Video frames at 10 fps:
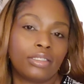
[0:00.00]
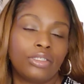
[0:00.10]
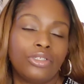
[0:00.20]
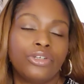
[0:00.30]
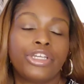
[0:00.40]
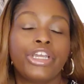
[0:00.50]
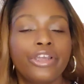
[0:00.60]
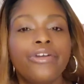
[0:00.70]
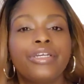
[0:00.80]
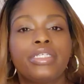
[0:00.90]
you're
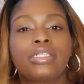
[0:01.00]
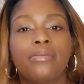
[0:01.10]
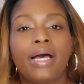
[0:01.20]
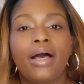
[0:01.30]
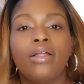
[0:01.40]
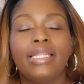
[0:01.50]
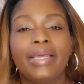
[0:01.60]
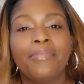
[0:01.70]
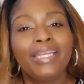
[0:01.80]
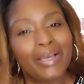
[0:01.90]
curious about,
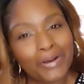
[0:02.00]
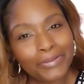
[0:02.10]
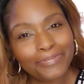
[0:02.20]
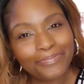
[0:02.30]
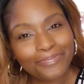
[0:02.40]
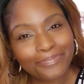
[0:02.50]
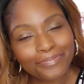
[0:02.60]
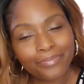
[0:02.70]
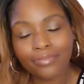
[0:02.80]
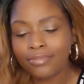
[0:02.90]
let me know.
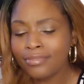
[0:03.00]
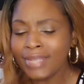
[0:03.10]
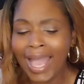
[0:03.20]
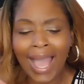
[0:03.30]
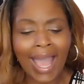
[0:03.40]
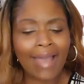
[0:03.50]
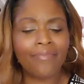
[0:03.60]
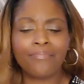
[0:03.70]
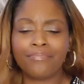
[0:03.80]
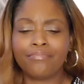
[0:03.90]

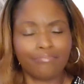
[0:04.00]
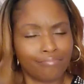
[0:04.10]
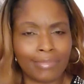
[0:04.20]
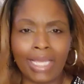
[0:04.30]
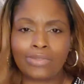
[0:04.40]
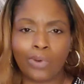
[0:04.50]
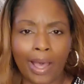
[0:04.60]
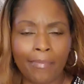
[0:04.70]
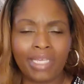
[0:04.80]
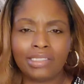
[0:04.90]
That's why
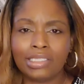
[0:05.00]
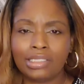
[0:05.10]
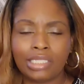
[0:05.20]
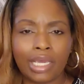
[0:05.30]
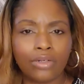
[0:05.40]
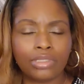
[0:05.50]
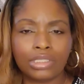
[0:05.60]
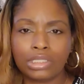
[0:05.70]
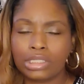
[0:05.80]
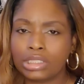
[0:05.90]
I made this channel,
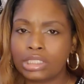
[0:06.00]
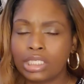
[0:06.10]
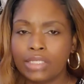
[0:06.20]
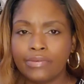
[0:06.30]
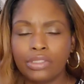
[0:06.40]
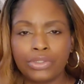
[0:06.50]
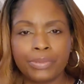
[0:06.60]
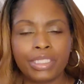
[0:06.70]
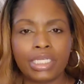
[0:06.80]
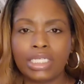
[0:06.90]
is just to give a little
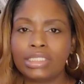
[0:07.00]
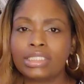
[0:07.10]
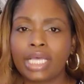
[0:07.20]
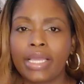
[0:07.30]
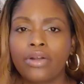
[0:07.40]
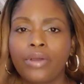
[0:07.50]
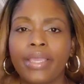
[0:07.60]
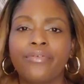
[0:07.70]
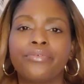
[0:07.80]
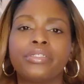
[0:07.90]
bit of insight on
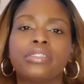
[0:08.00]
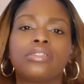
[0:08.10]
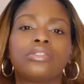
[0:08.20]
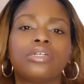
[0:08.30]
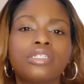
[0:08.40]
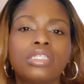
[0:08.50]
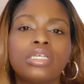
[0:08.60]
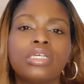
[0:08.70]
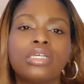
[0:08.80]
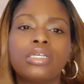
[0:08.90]
apheresis
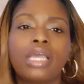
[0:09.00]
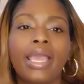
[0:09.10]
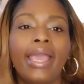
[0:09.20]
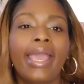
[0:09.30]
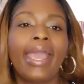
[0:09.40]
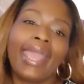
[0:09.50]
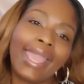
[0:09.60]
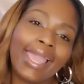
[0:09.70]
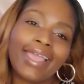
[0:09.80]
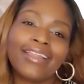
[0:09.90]
nursing
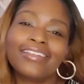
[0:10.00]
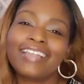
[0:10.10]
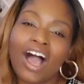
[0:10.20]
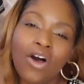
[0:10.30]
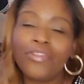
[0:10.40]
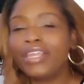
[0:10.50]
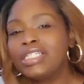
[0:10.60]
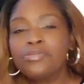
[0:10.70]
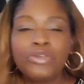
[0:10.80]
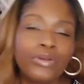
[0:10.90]
and all
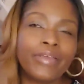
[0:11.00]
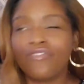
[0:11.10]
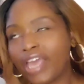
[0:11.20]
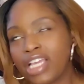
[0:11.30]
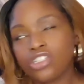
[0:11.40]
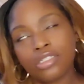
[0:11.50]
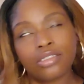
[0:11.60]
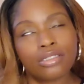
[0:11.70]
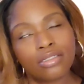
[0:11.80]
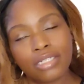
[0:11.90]
things beauty and
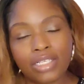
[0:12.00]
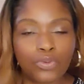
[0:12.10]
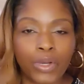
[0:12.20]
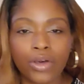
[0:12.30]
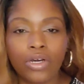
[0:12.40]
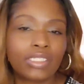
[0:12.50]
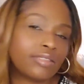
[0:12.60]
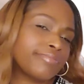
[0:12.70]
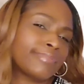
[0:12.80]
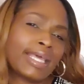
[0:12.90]
fashion as well,
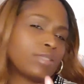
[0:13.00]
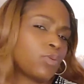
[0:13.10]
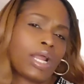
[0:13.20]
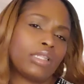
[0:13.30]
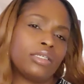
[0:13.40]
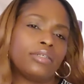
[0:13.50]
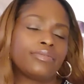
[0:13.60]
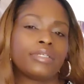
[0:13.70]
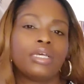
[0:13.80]
because that's what I love.